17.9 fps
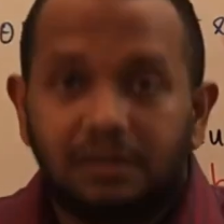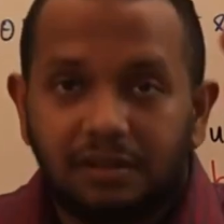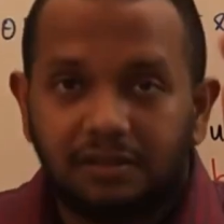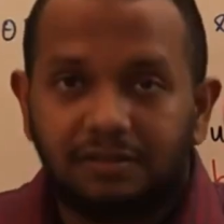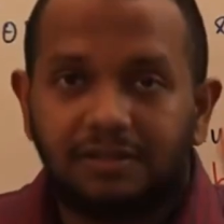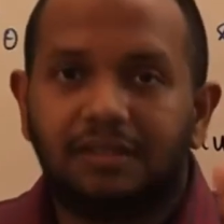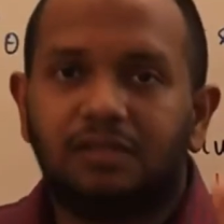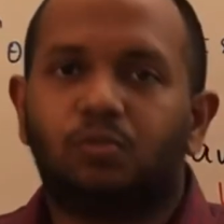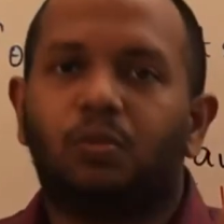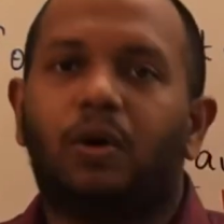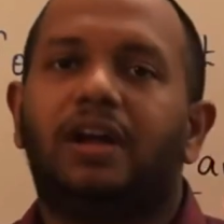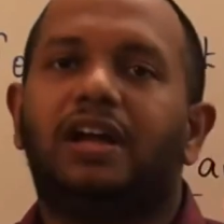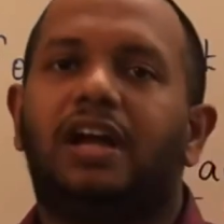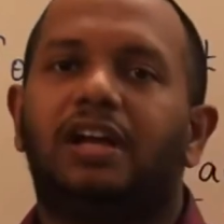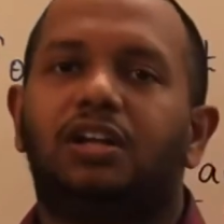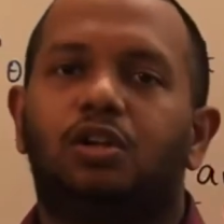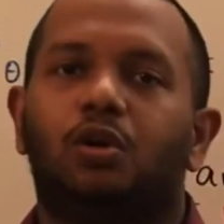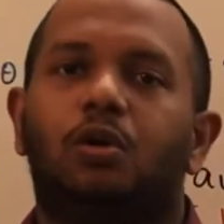This is why
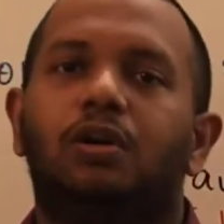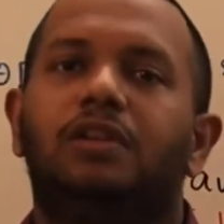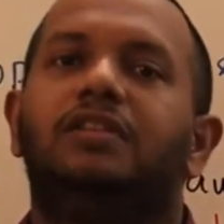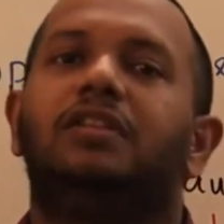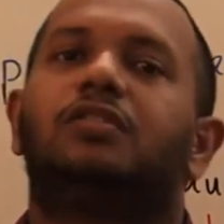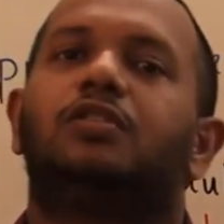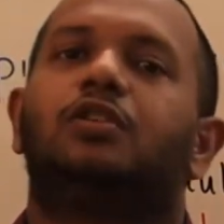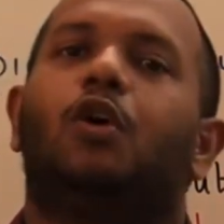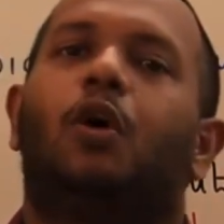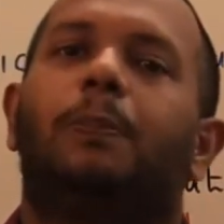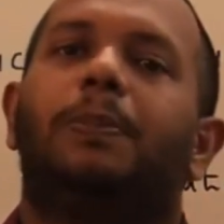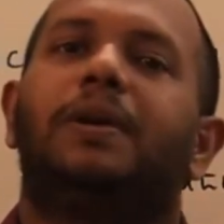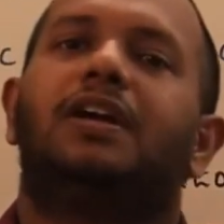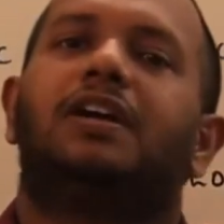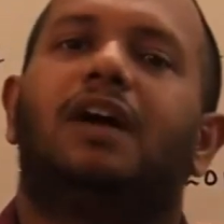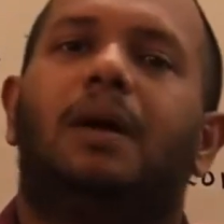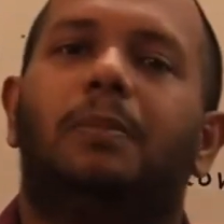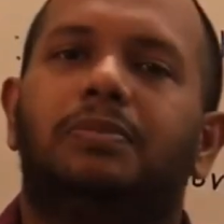I told this
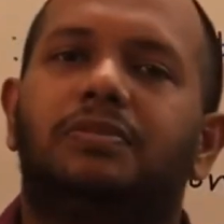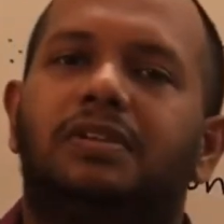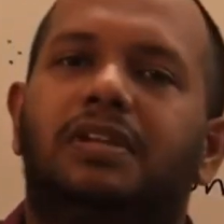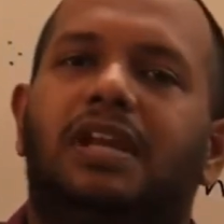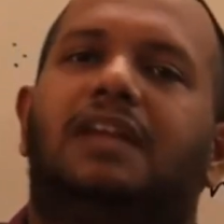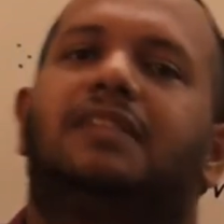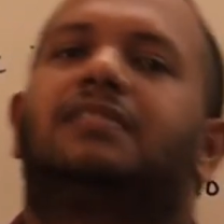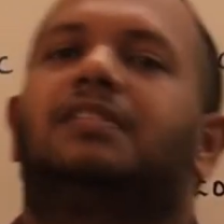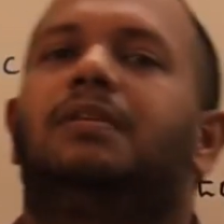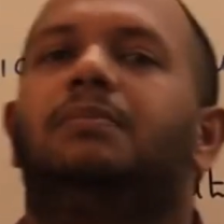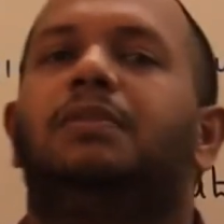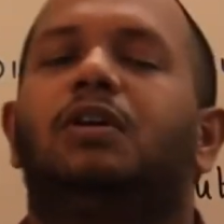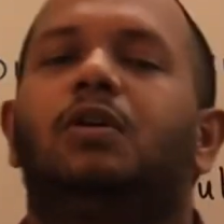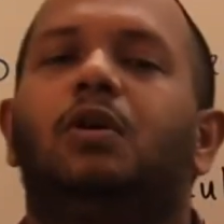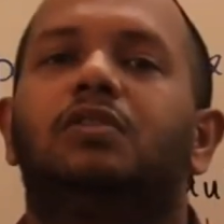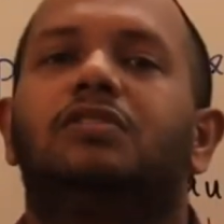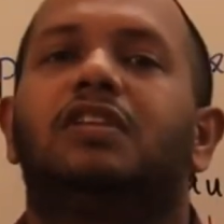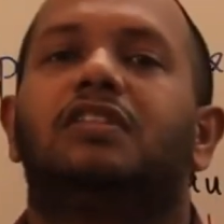topic comes next,
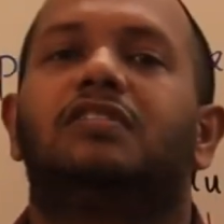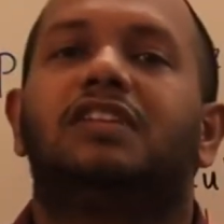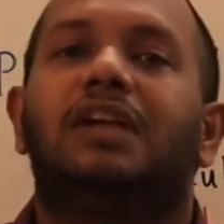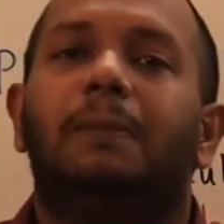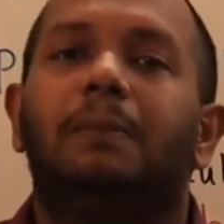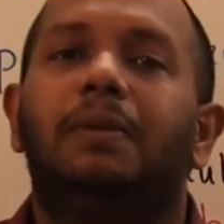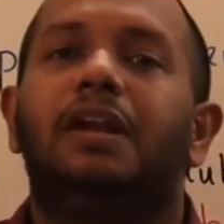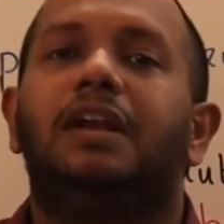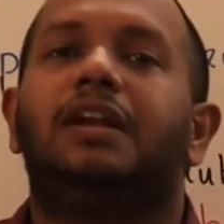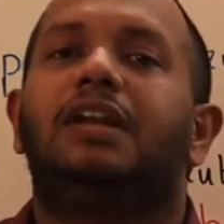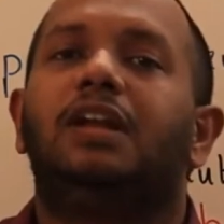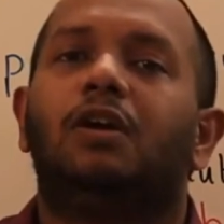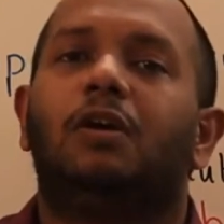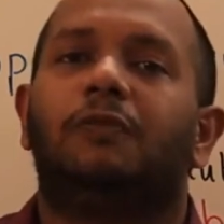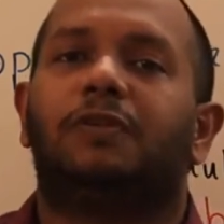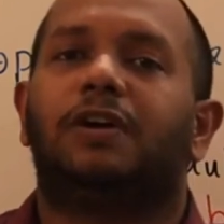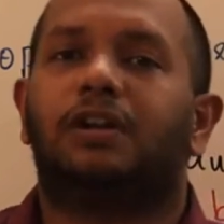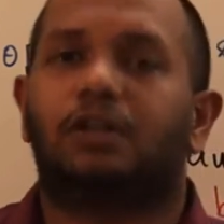because the stability
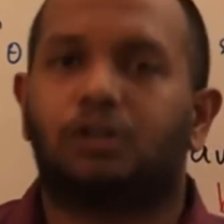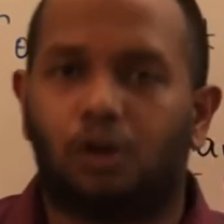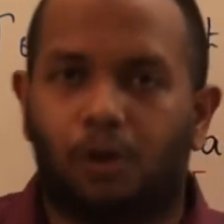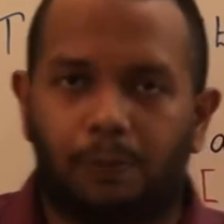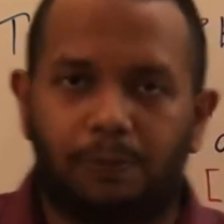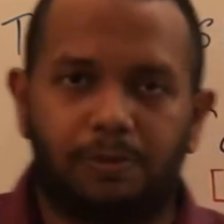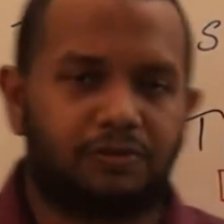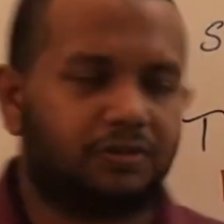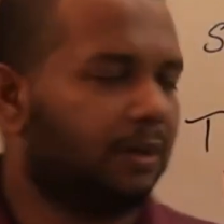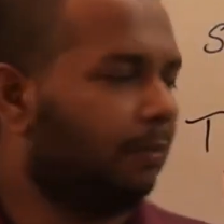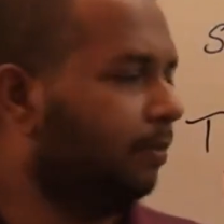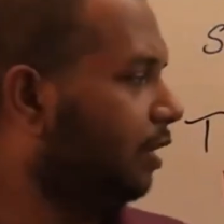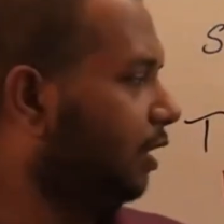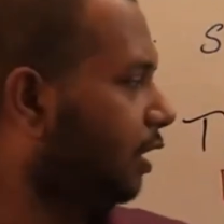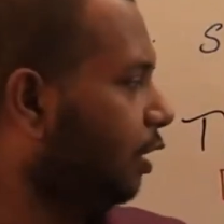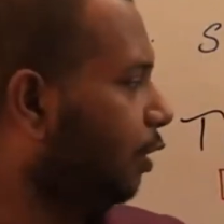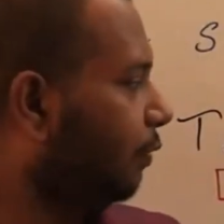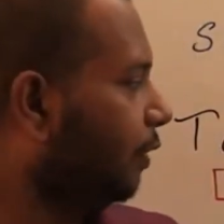of
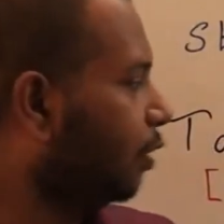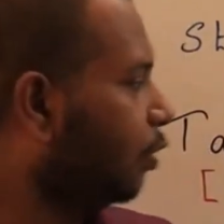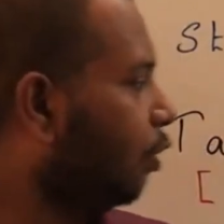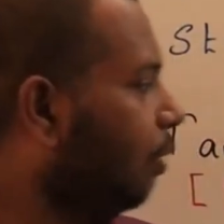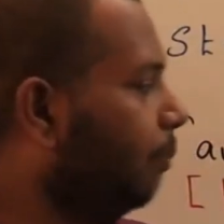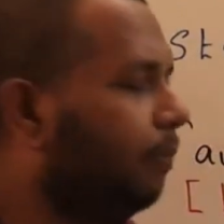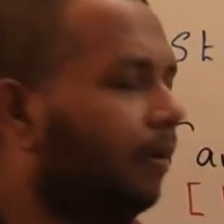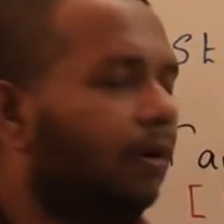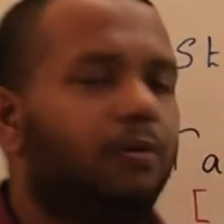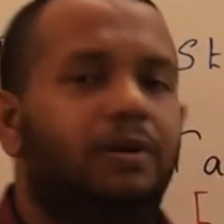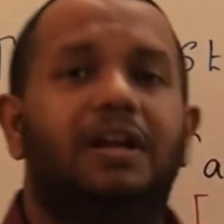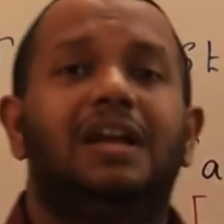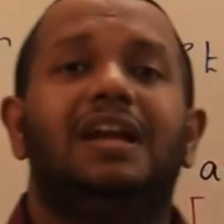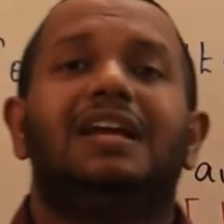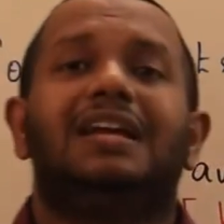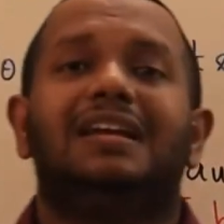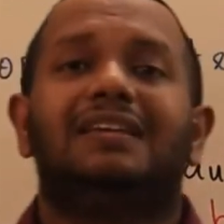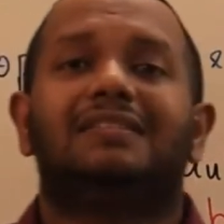a
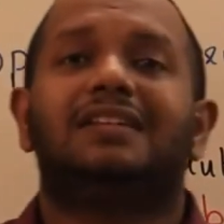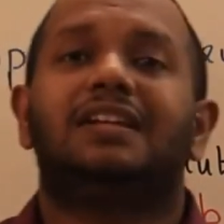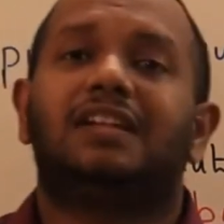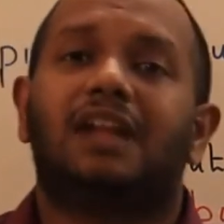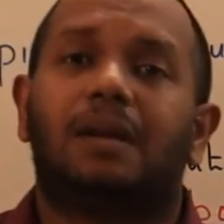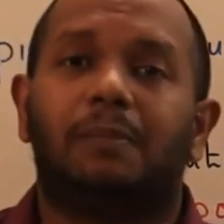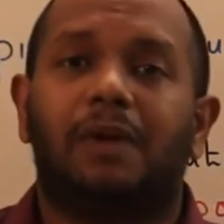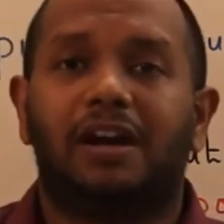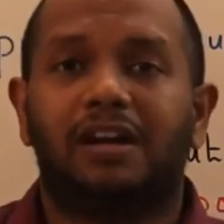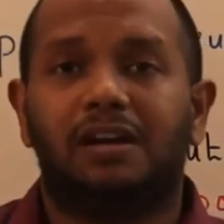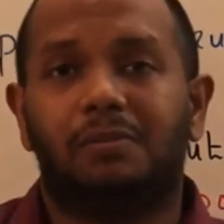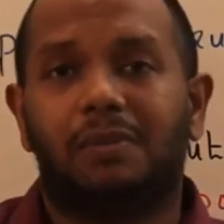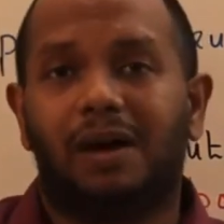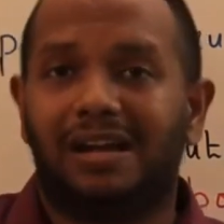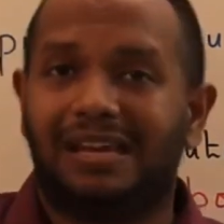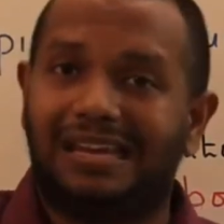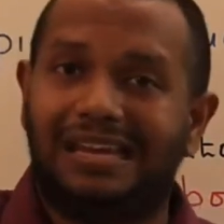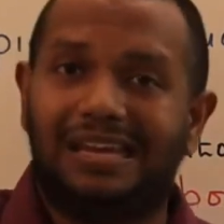compound is determined
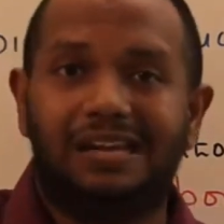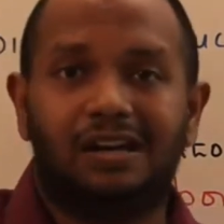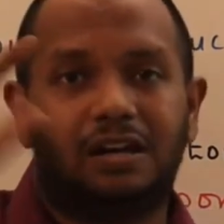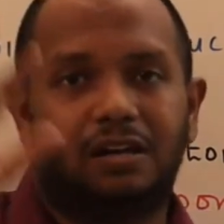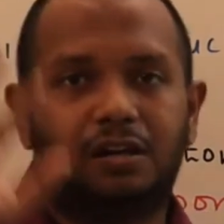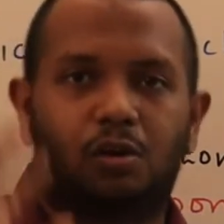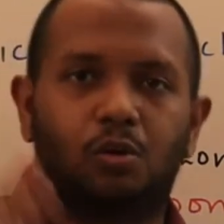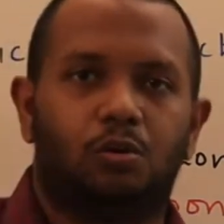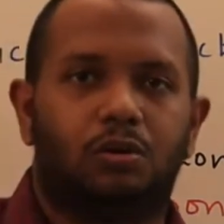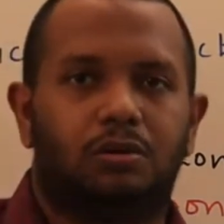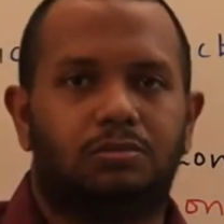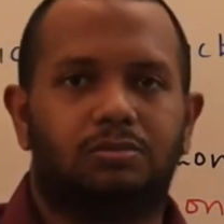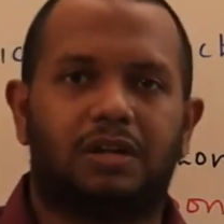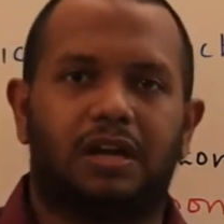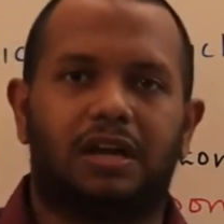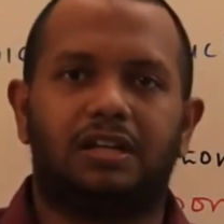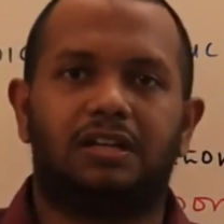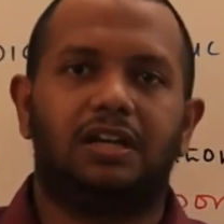by inert rule,
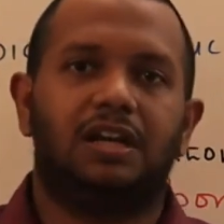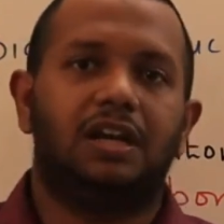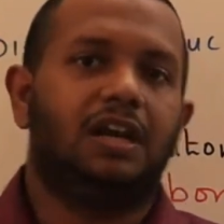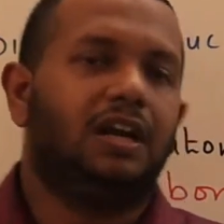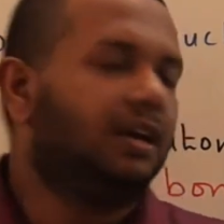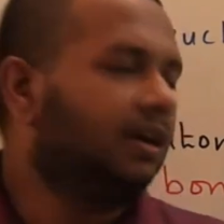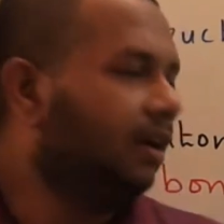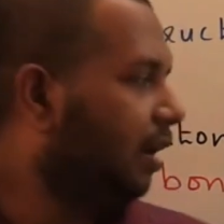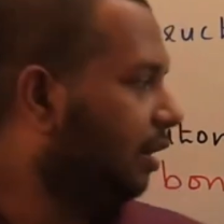correct?